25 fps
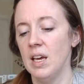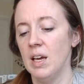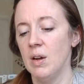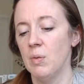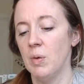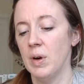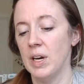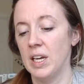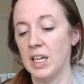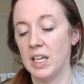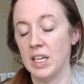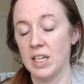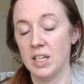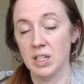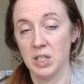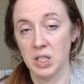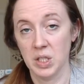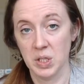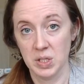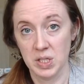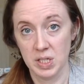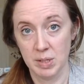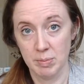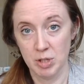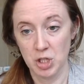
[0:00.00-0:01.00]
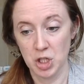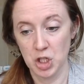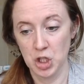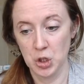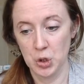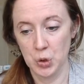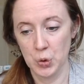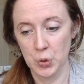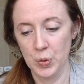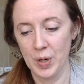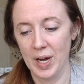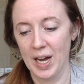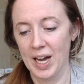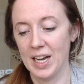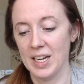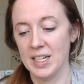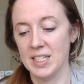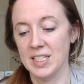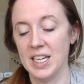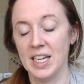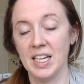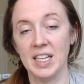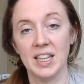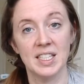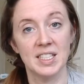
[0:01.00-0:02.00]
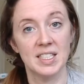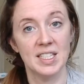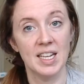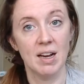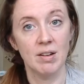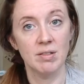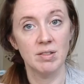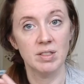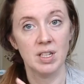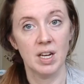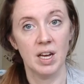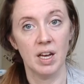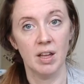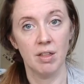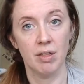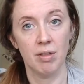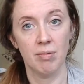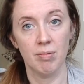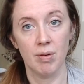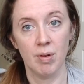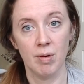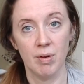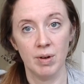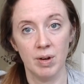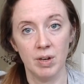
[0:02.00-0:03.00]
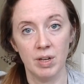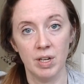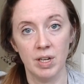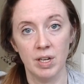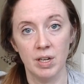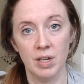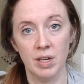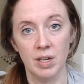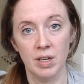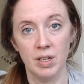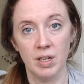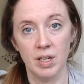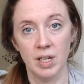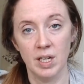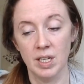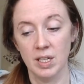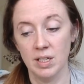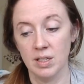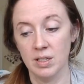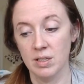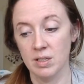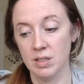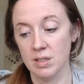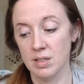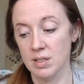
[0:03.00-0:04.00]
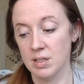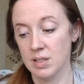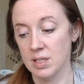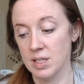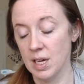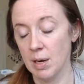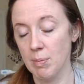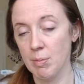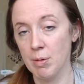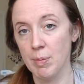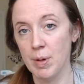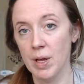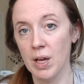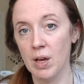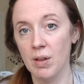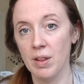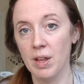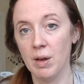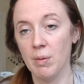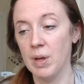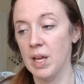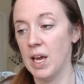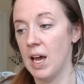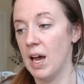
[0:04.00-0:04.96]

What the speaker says: When he goes number 2, I take this out. I throw it in his diaper pail that we